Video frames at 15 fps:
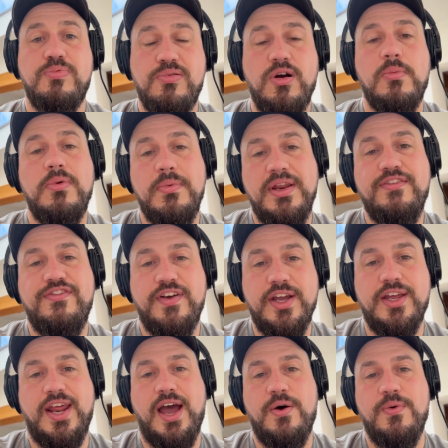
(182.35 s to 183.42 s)
probably
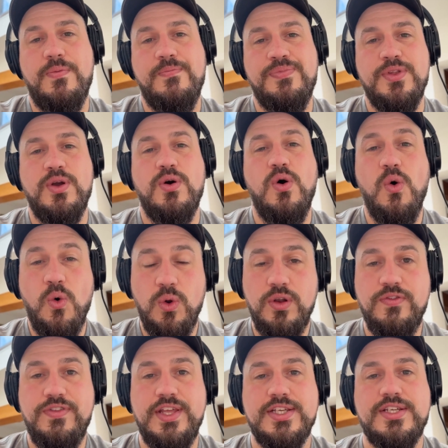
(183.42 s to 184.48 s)
figured out, all
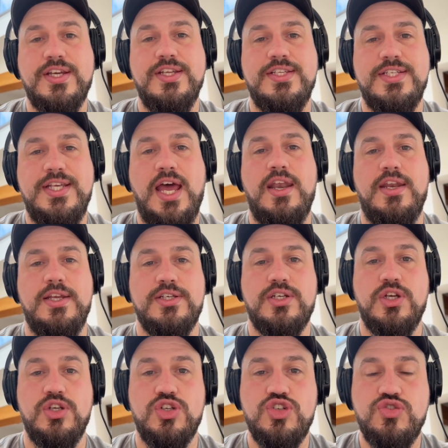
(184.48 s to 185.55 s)
of this consent is
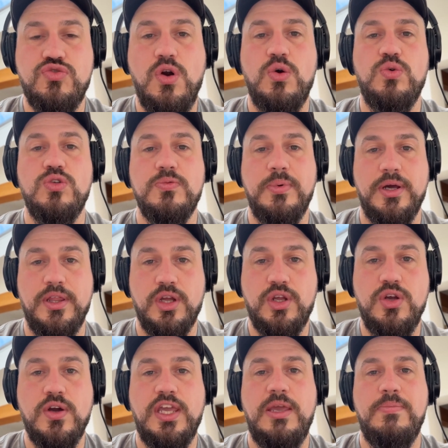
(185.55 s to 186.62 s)
controlled by the
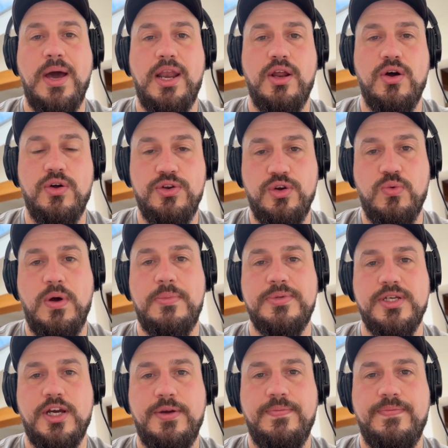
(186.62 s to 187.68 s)
cookie banner on your
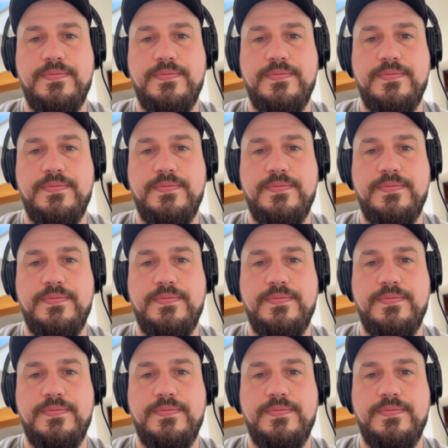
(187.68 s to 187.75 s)
website.